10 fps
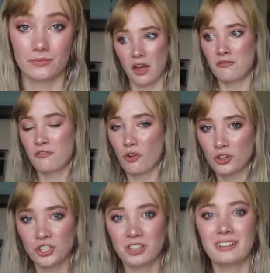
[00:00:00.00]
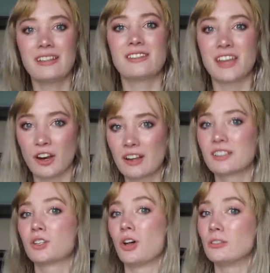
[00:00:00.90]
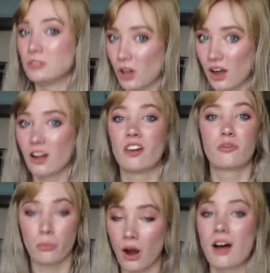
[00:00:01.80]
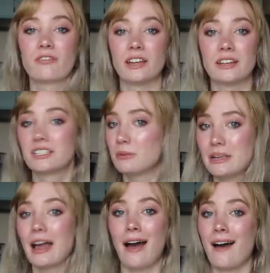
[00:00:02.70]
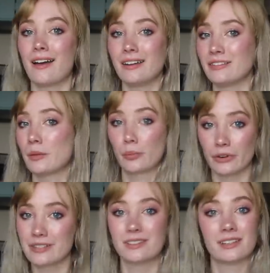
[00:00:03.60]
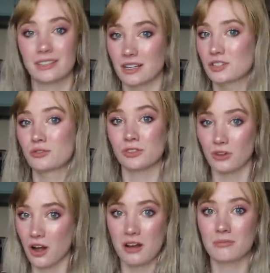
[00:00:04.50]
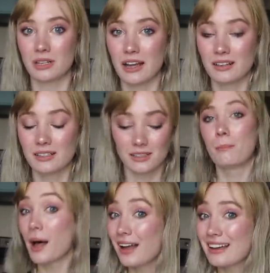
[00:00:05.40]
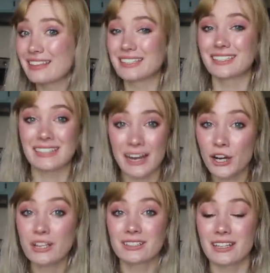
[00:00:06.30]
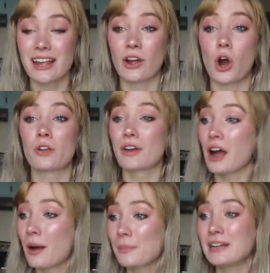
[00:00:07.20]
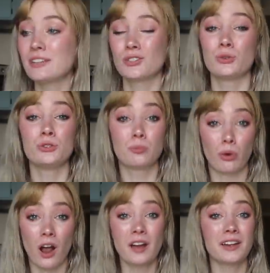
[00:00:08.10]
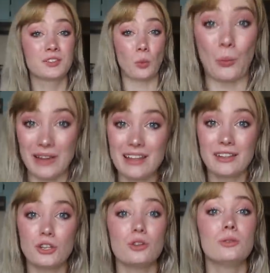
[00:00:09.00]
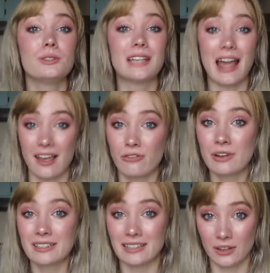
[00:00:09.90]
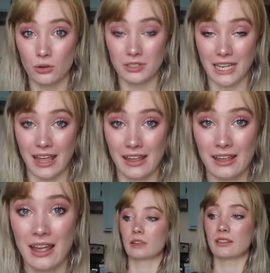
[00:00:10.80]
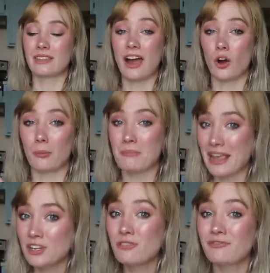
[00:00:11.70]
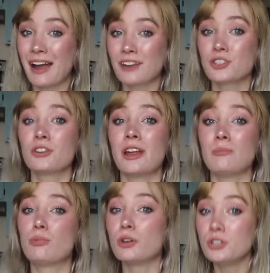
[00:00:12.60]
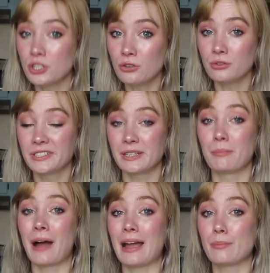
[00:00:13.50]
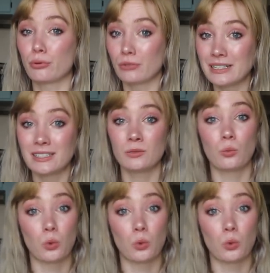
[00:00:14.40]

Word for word: Unfortunately, there is a lot of profit to be had in the prison industrial complex. But the scariest thing are the companies whose products we use every single day that are manufactured and produced by prison